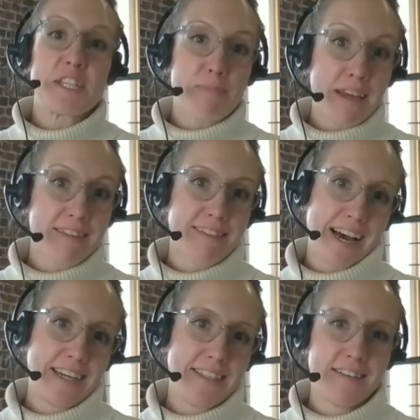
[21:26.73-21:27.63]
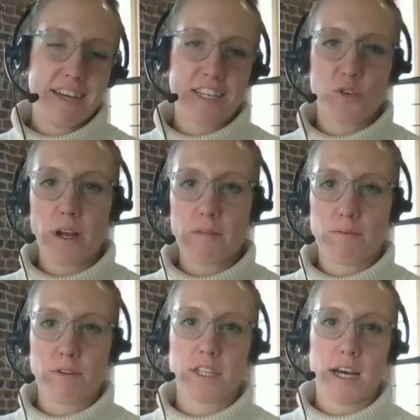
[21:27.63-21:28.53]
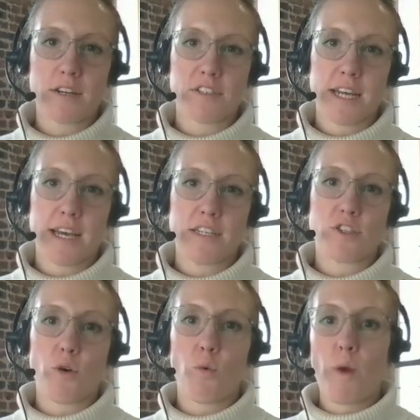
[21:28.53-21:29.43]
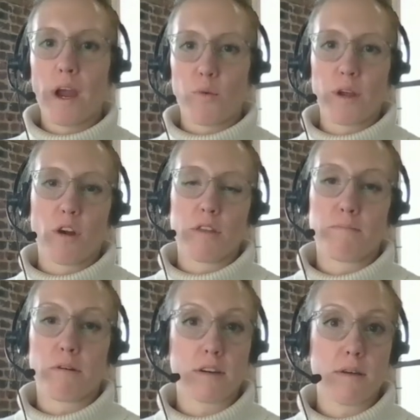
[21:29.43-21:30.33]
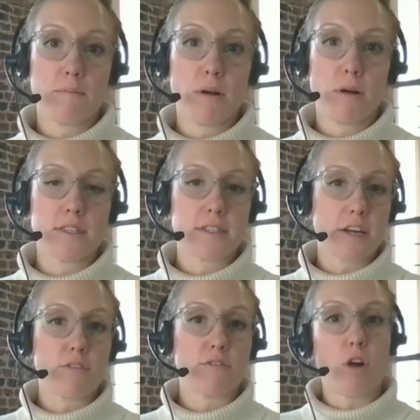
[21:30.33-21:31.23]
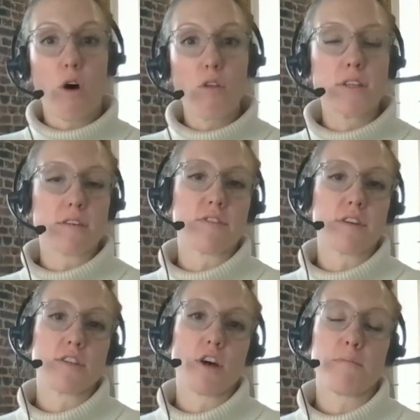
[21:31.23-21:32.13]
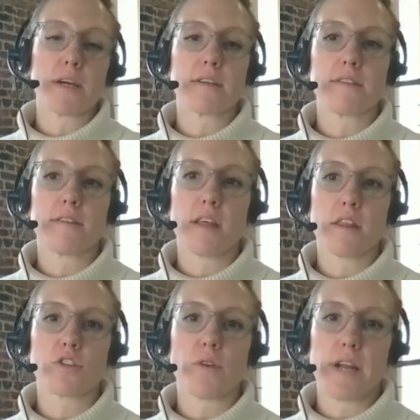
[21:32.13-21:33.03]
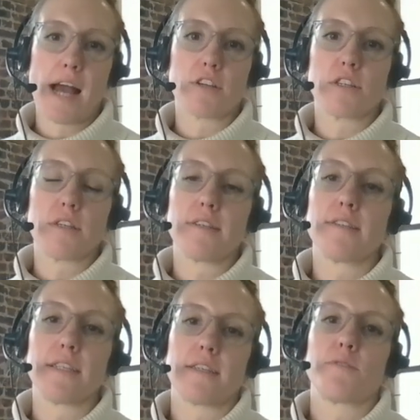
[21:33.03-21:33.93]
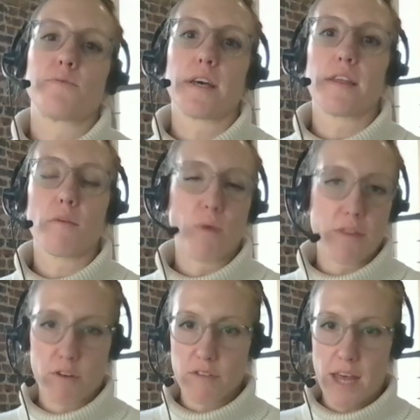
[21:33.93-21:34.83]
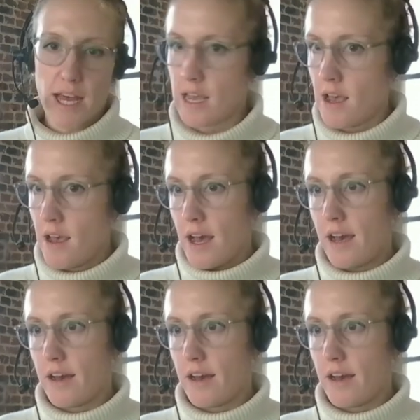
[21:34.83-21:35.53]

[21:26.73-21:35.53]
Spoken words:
Despite that, it's quite important to understand where we are in the policy cycle for all the different topics that the joint action is dealing with, whether that's